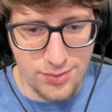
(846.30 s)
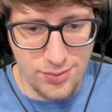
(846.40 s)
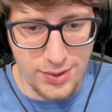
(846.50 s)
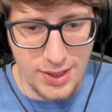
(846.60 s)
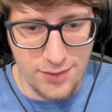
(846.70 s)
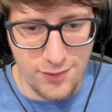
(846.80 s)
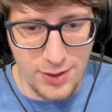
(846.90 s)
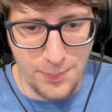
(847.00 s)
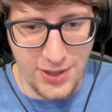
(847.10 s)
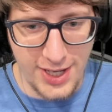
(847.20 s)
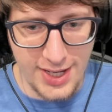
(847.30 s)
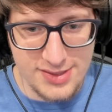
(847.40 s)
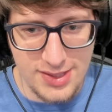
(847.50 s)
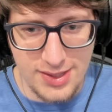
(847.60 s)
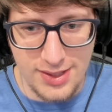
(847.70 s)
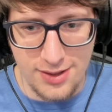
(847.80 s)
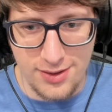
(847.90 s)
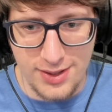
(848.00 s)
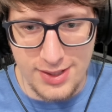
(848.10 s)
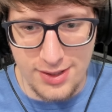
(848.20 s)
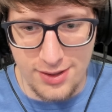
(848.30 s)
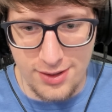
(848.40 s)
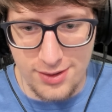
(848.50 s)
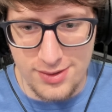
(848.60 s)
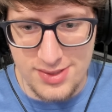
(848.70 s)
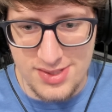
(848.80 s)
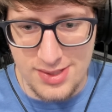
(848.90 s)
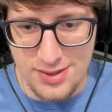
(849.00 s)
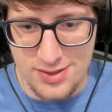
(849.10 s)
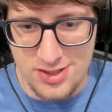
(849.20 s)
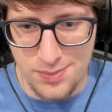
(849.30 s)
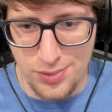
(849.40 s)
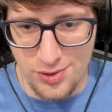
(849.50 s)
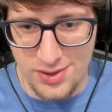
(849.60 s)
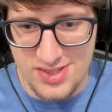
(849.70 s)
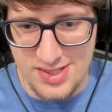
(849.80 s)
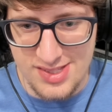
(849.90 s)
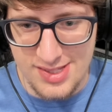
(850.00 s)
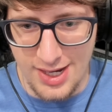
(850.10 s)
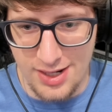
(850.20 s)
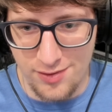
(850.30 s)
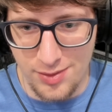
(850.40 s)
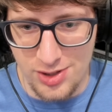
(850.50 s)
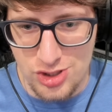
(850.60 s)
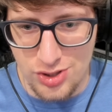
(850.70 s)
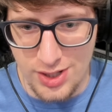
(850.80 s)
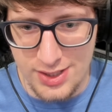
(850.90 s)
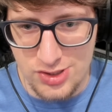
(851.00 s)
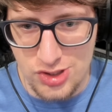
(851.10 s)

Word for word: we have impact. There it goes. The supports inside of him are trying